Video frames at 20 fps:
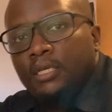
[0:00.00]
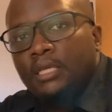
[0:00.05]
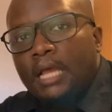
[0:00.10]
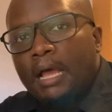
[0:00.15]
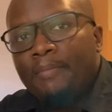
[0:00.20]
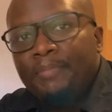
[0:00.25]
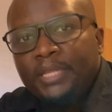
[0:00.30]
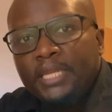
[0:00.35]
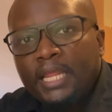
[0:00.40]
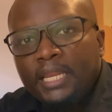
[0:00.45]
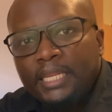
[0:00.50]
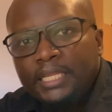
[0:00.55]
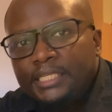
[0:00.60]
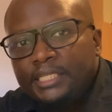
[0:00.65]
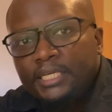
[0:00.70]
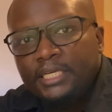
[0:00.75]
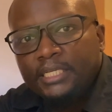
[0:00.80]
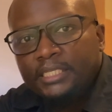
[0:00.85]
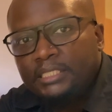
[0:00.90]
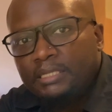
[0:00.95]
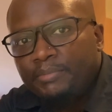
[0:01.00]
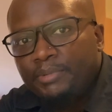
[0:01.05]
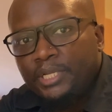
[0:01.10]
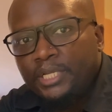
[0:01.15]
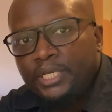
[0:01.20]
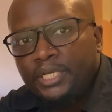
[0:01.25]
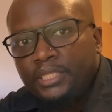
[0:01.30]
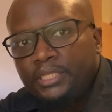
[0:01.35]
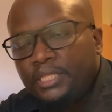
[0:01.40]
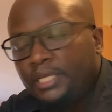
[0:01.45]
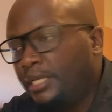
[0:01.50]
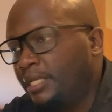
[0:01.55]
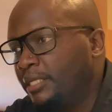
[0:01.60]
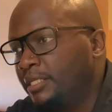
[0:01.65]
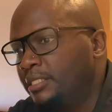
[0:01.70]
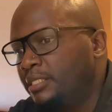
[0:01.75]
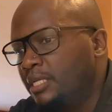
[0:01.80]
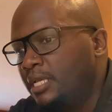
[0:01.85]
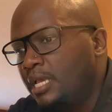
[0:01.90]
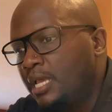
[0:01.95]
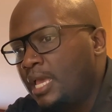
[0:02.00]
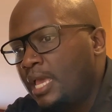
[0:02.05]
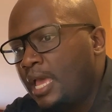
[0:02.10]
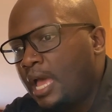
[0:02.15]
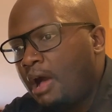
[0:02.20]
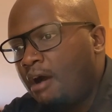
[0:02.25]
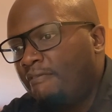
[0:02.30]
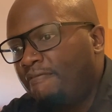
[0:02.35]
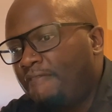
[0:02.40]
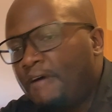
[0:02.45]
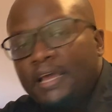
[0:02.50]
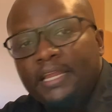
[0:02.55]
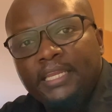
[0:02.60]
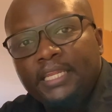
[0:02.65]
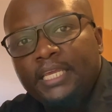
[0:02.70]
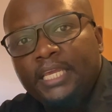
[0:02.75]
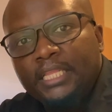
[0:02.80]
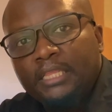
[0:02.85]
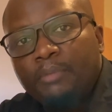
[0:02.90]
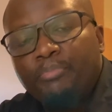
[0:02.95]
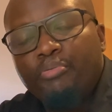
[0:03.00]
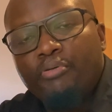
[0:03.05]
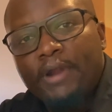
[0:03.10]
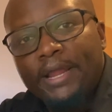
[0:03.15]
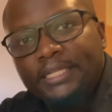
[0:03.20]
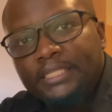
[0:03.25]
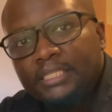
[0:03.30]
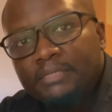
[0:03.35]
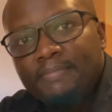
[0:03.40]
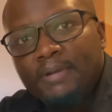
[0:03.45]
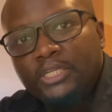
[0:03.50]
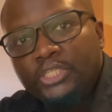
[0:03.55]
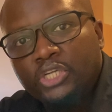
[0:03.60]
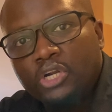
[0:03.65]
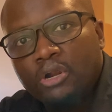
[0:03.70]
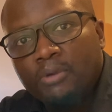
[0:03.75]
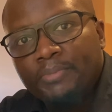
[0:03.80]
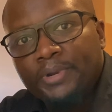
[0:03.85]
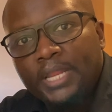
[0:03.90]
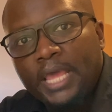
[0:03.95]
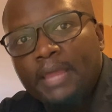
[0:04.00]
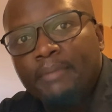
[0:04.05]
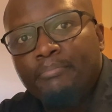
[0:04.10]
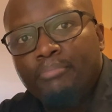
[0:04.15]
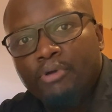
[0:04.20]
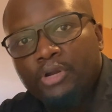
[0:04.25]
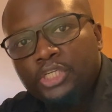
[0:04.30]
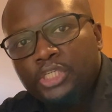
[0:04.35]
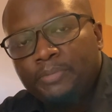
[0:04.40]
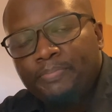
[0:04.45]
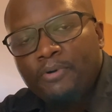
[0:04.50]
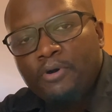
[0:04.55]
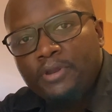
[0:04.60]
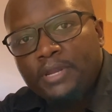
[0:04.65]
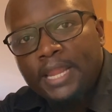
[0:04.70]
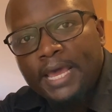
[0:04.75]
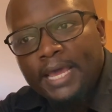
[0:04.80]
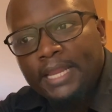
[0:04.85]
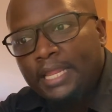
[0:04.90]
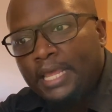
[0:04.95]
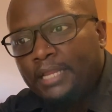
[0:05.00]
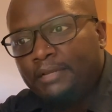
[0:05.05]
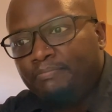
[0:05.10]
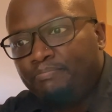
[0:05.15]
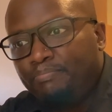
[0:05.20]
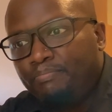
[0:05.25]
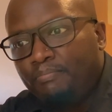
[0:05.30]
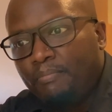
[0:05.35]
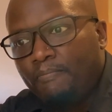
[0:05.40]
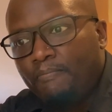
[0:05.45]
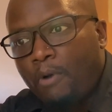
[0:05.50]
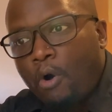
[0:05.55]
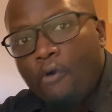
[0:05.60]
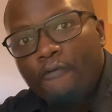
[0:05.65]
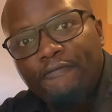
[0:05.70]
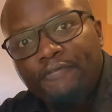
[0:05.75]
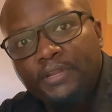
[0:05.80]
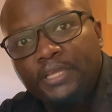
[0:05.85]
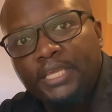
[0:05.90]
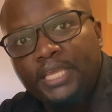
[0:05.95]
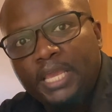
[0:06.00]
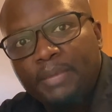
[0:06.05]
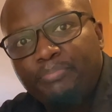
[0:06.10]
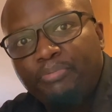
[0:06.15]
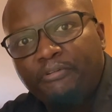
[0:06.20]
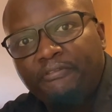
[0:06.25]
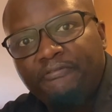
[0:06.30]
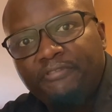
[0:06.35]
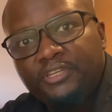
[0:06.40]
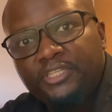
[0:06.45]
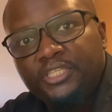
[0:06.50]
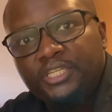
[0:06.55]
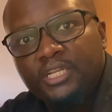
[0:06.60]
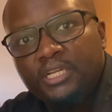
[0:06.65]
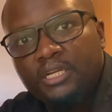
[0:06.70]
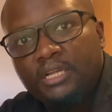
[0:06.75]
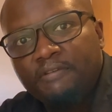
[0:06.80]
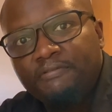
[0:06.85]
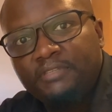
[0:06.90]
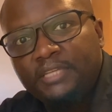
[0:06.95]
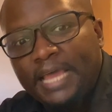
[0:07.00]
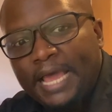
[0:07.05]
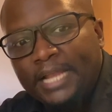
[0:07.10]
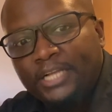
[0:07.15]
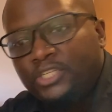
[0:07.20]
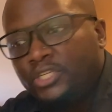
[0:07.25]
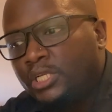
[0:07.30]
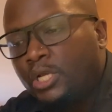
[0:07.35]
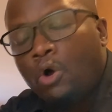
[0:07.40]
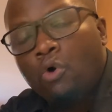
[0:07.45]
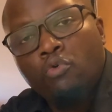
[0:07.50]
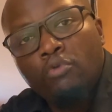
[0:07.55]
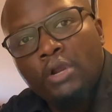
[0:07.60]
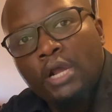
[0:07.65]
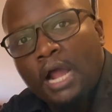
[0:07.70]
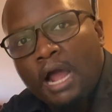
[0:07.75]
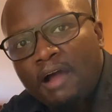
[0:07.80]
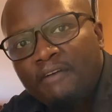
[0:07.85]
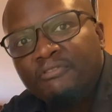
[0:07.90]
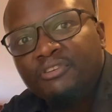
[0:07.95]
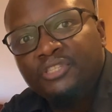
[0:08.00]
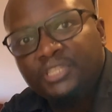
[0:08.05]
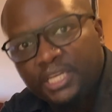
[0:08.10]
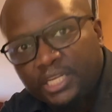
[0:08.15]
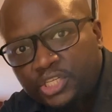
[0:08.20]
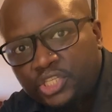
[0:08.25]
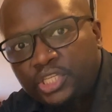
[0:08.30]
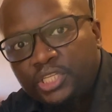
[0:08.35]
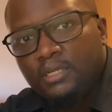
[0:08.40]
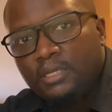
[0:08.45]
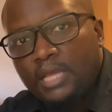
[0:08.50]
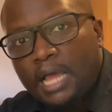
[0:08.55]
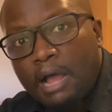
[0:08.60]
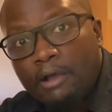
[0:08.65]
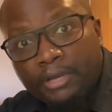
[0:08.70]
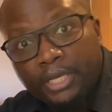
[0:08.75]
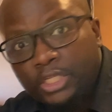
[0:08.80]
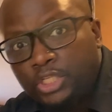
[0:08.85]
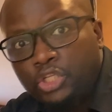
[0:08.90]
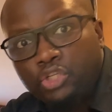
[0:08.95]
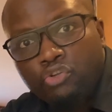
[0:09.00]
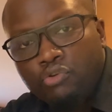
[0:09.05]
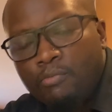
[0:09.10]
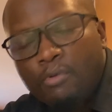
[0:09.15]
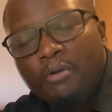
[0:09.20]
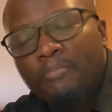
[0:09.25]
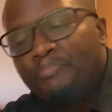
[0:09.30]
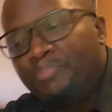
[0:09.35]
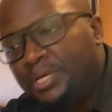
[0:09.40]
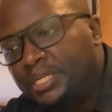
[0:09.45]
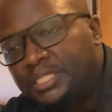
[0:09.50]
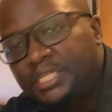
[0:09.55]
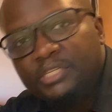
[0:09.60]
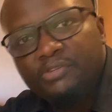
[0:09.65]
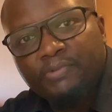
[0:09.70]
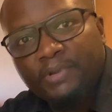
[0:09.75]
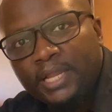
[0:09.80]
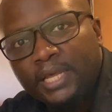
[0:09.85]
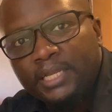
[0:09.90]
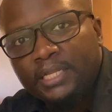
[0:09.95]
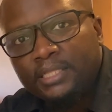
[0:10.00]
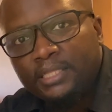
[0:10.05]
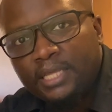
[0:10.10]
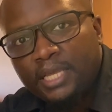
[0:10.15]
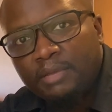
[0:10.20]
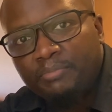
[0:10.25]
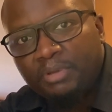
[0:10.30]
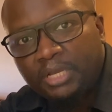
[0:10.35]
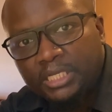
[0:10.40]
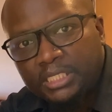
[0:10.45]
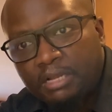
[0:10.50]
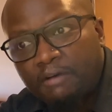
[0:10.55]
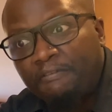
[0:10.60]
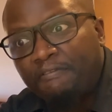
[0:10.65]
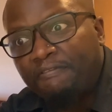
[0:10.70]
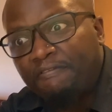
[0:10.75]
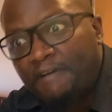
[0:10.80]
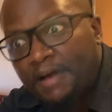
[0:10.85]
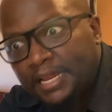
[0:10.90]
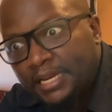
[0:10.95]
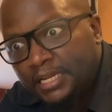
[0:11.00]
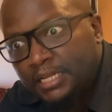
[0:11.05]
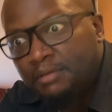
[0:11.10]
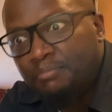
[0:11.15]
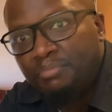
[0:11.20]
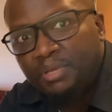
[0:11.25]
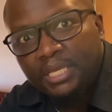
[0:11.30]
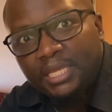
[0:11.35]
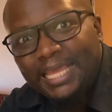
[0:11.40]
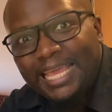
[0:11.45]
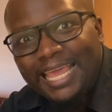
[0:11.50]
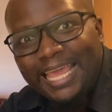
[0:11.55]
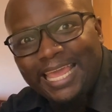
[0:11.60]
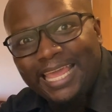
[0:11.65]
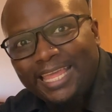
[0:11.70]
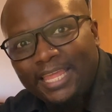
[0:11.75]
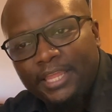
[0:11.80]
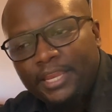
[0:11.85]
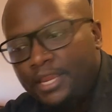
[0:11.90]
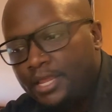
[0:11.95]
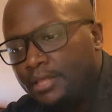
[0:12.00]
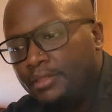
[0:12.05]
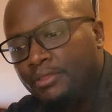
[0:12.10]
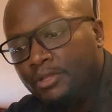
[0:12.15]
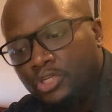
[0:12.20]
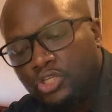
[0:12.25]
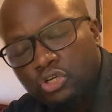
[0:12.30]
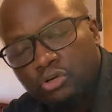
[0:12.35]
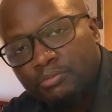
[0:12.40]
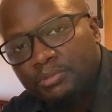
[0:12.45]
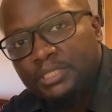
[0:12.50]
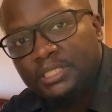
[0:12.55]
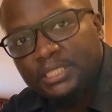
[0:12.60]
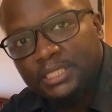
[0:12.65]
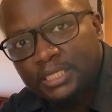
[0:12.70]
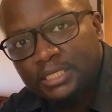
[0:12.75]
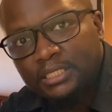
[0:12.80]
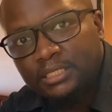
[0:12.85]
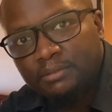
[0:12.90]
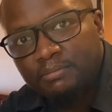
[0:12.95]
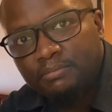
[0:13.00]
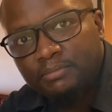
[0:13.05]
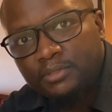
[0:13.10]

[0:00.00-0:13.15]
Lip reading: I mean, now let's look at some of the good things. I'll finally get to practice my German and brush up on that and hopefully get proficient enough to actually hold a conversation. I'll get to do more business related things because I'll finally be in the German system.